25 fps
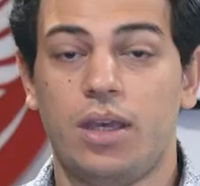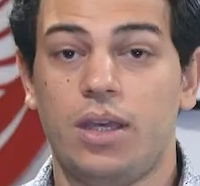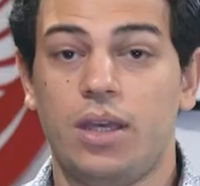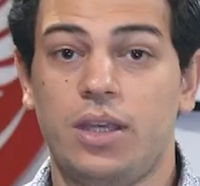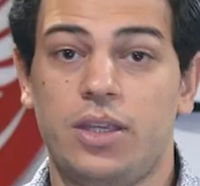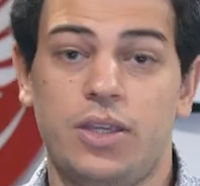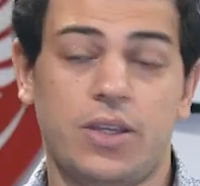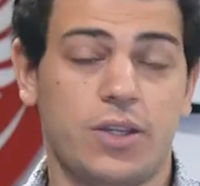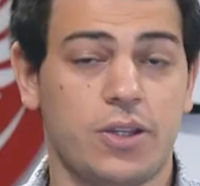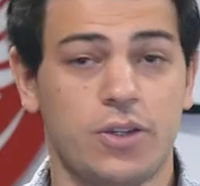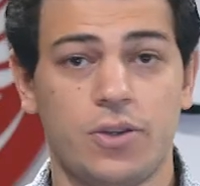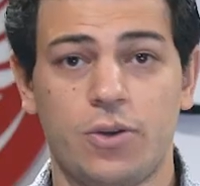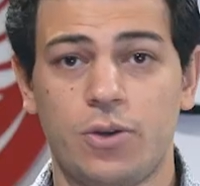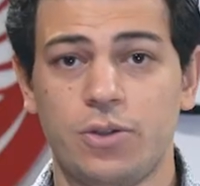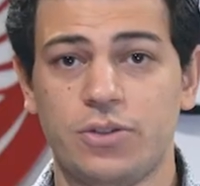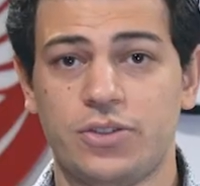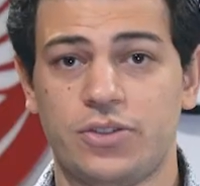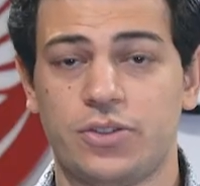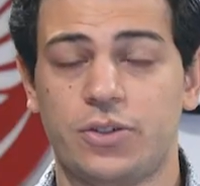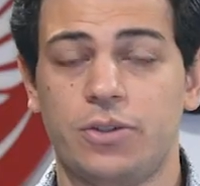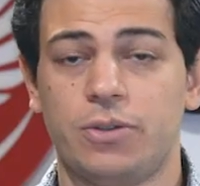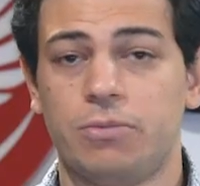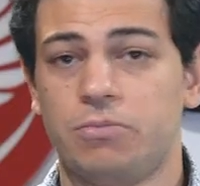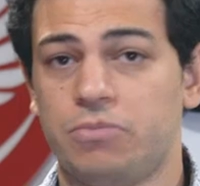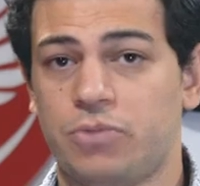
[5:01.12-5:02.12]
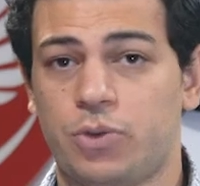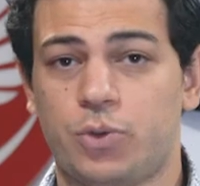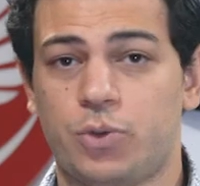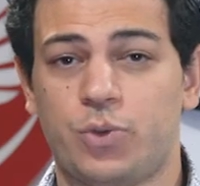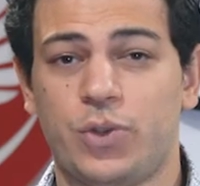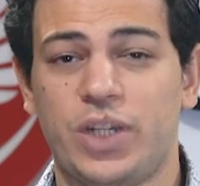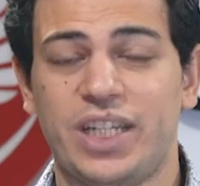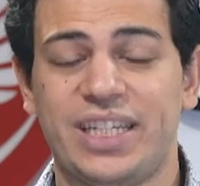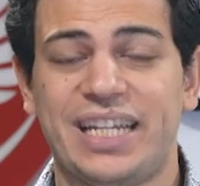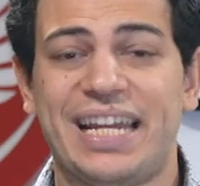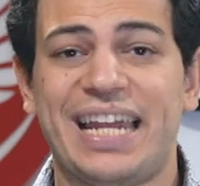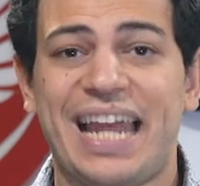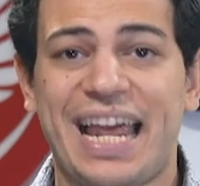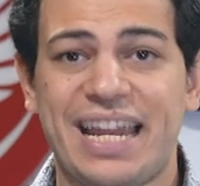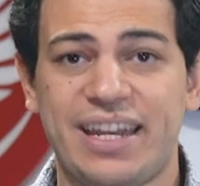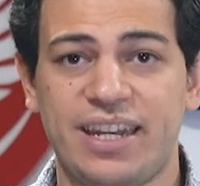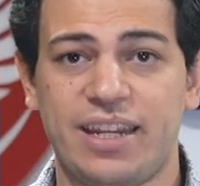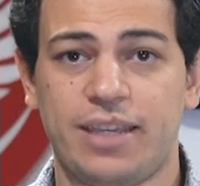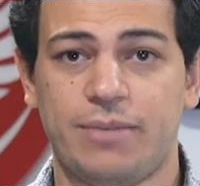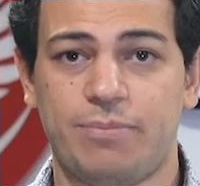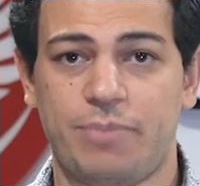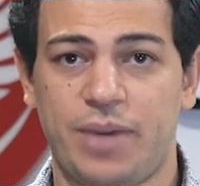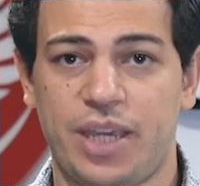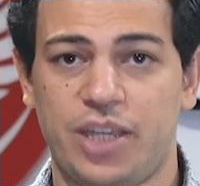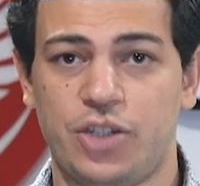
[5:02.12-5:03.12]
You can also create a
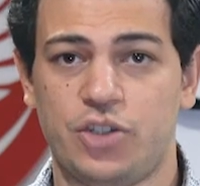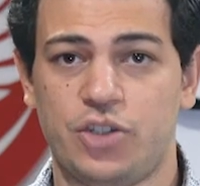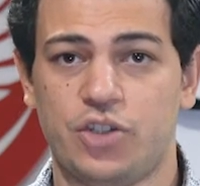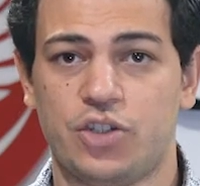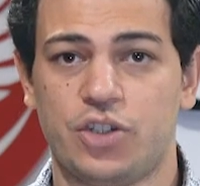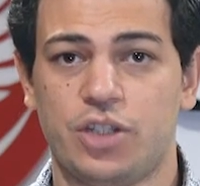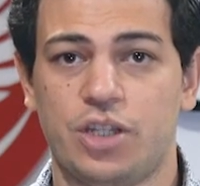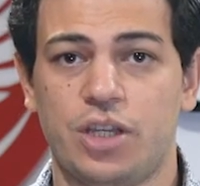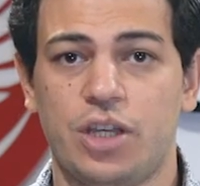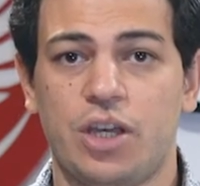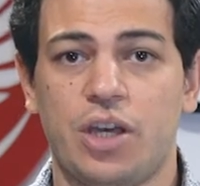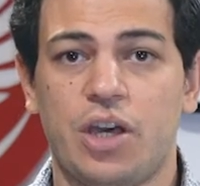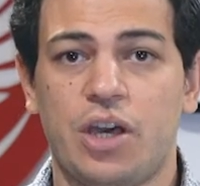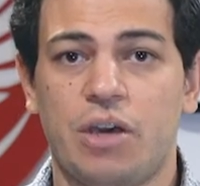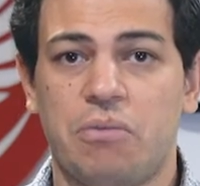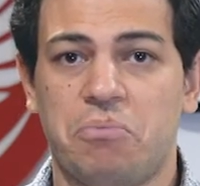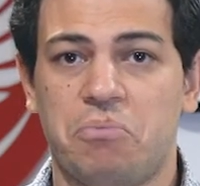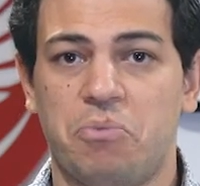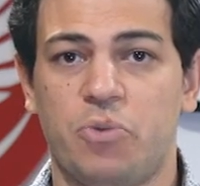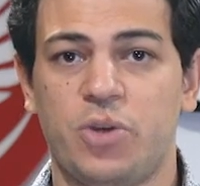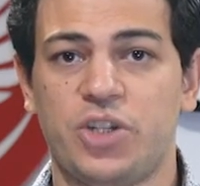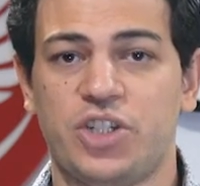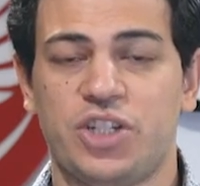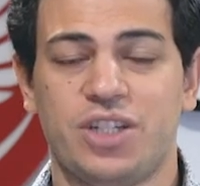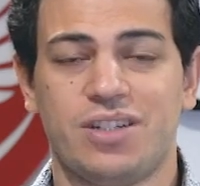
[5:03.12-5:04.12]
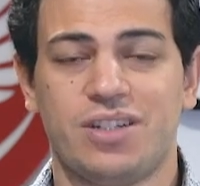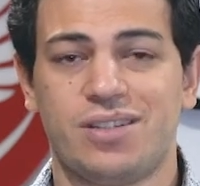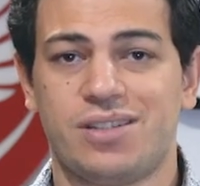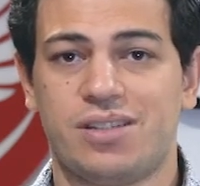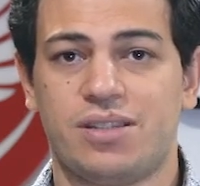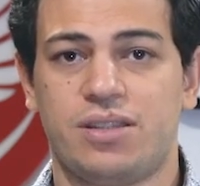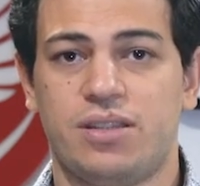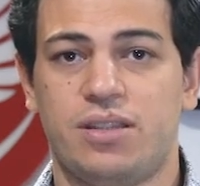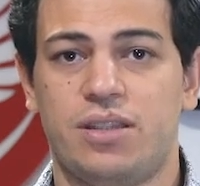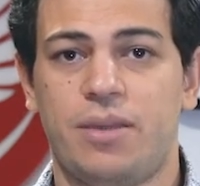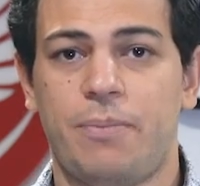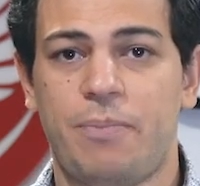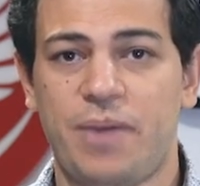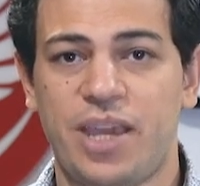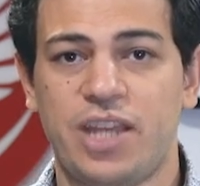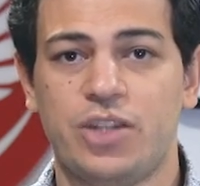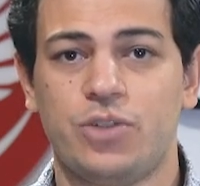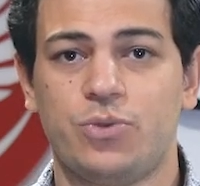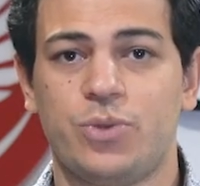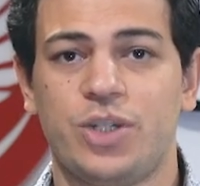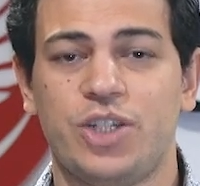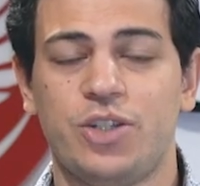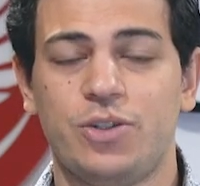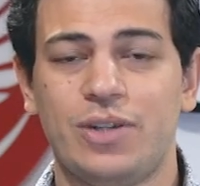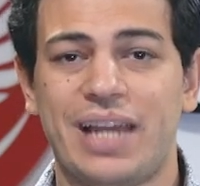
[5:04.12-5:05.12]
landing page, which is the page
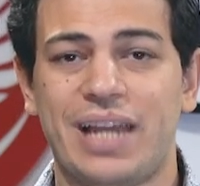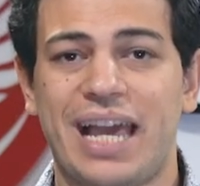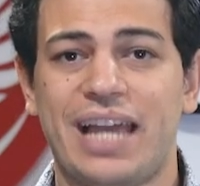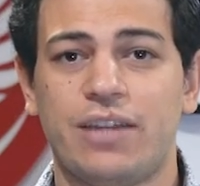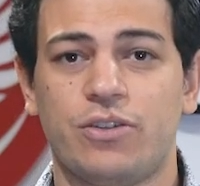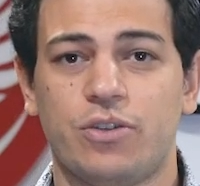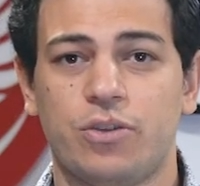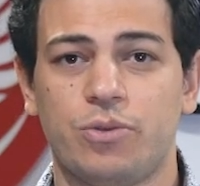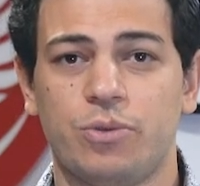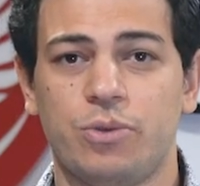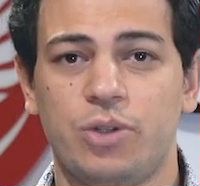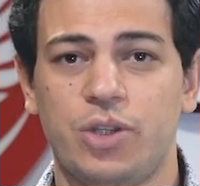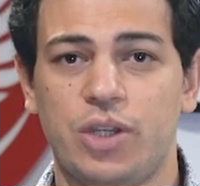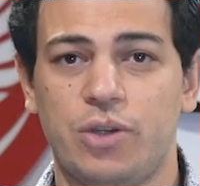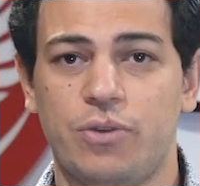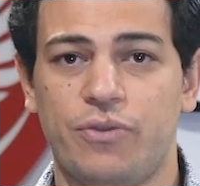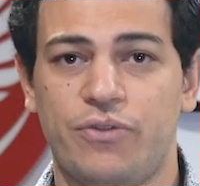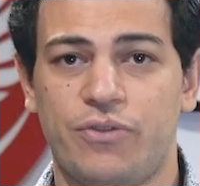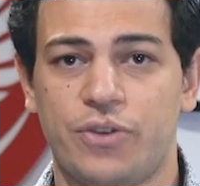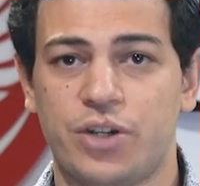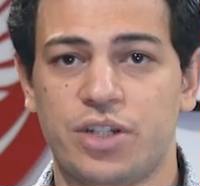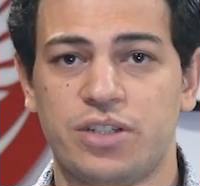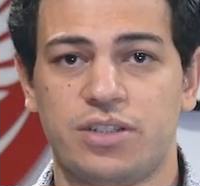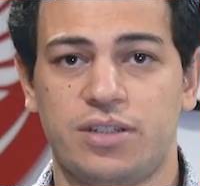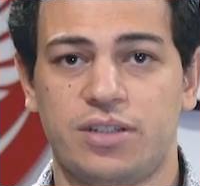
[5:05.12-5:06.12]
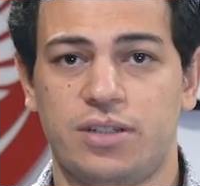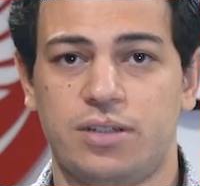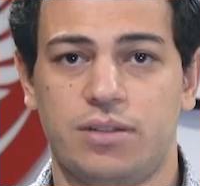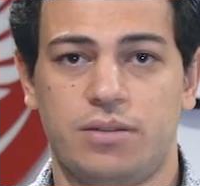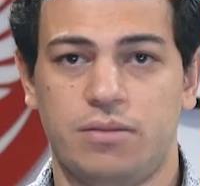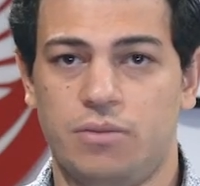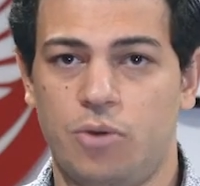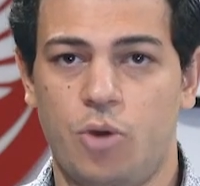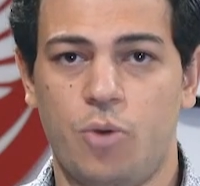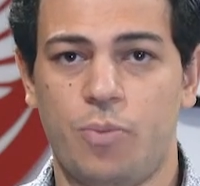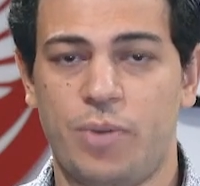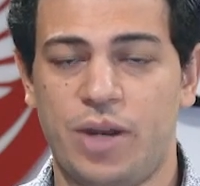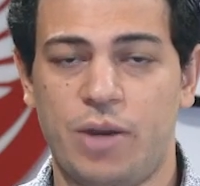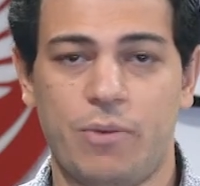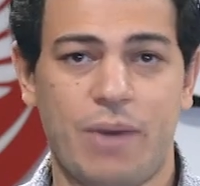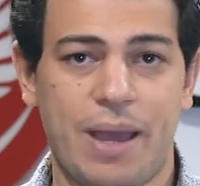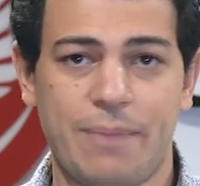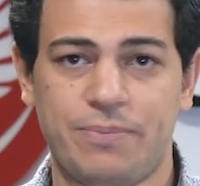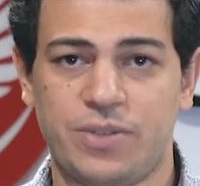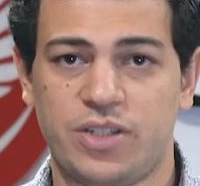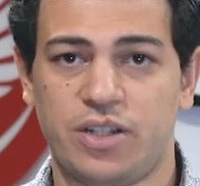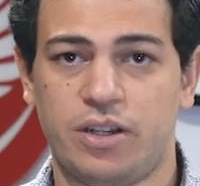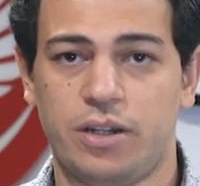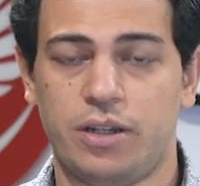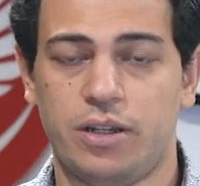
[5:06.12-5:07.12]
when you land on when you first open a
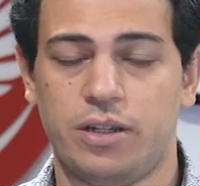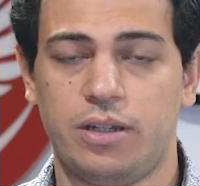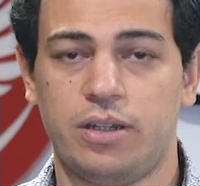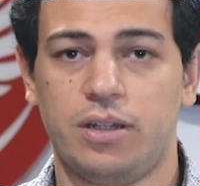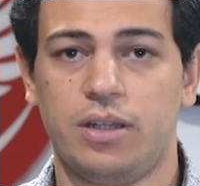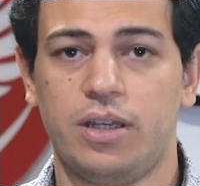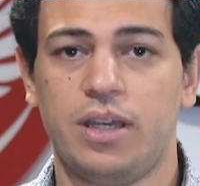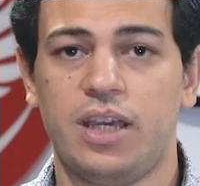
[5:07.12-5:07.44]
website.